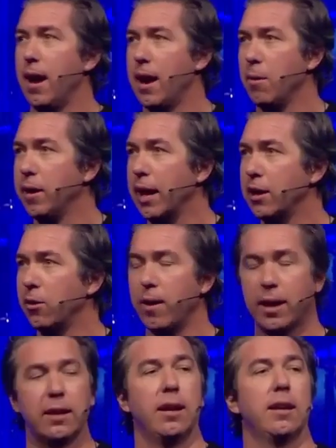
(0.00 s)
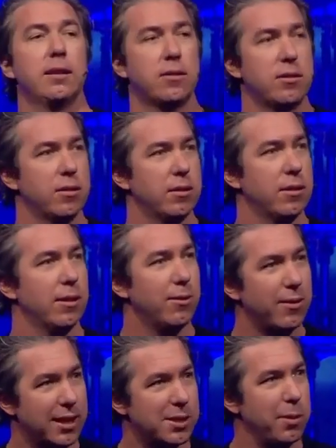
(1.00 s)
And I began to recognize
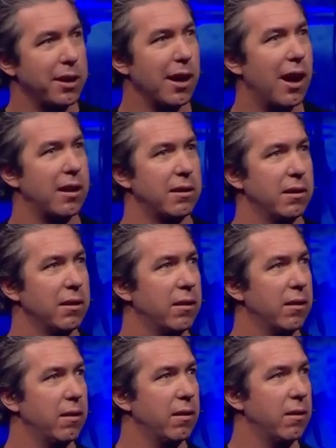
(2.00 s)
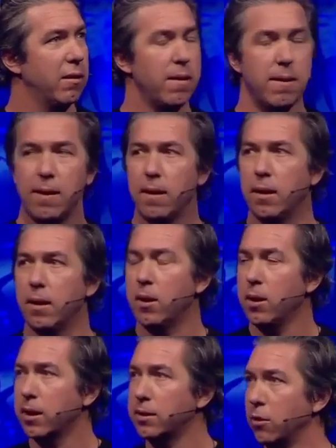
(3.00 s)
thanks be to God.
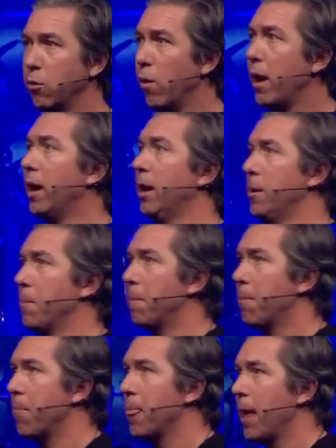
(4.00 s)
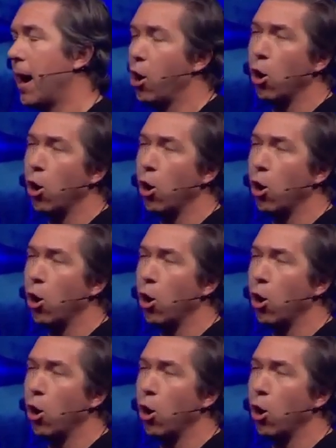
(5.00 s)
Because in a way, I